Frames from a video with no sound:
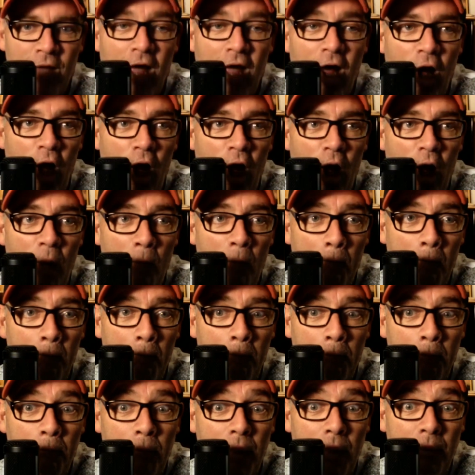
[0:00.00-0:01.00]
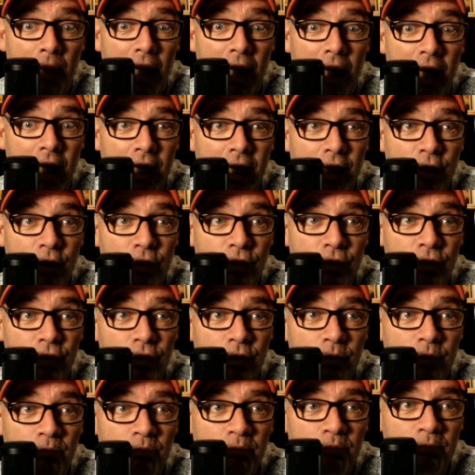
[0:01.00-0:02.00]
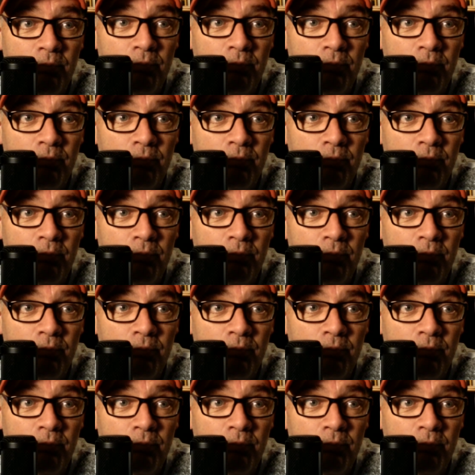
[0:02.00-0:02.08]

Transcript: Um, bye bye, YouTube.